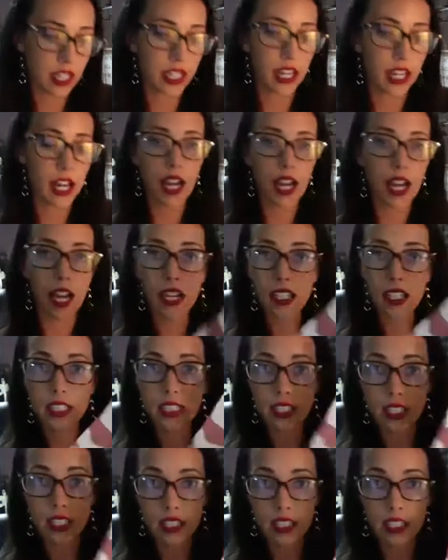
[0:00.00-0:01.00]
I
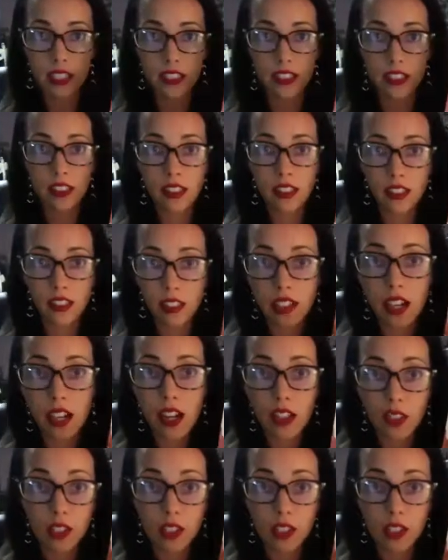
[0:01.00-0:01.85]
need the colors